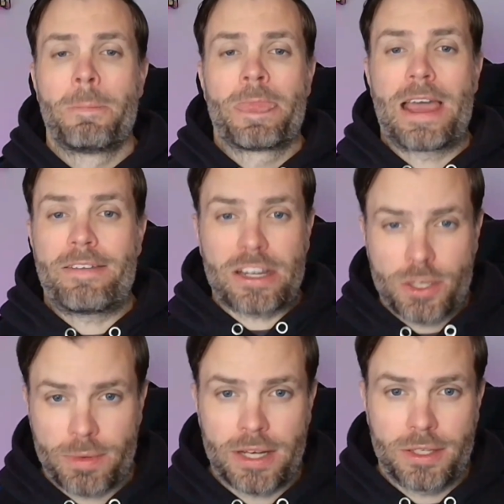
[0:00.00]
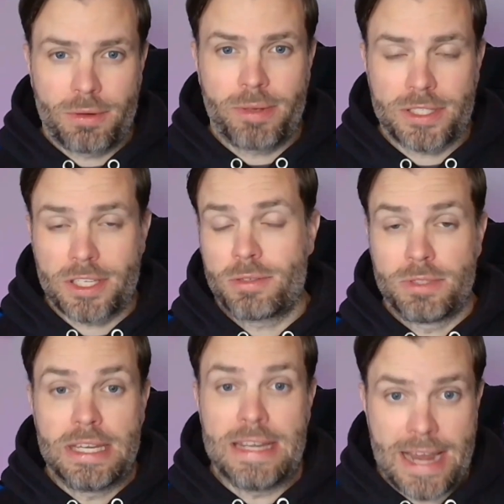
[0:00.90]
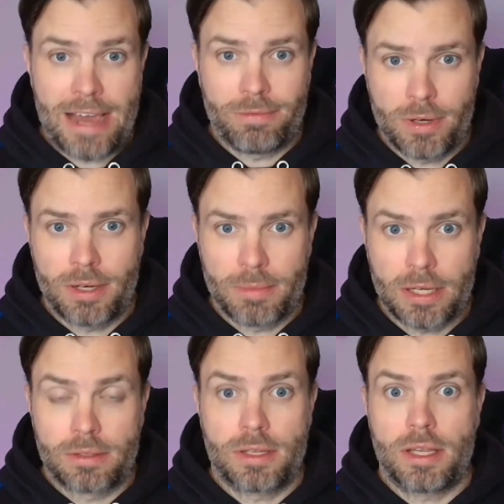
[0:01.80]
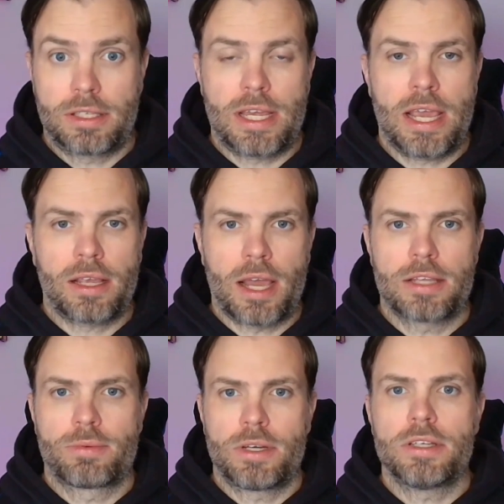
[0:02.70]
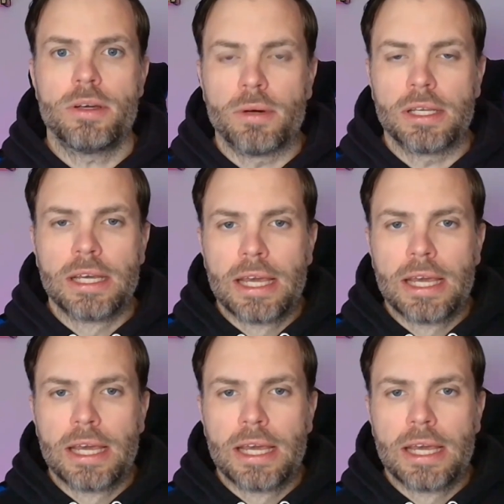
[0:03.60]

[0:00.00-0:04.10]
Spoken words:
I've actually ran into a business who didn't have one. I'm like, the heck, guys, what are you doing?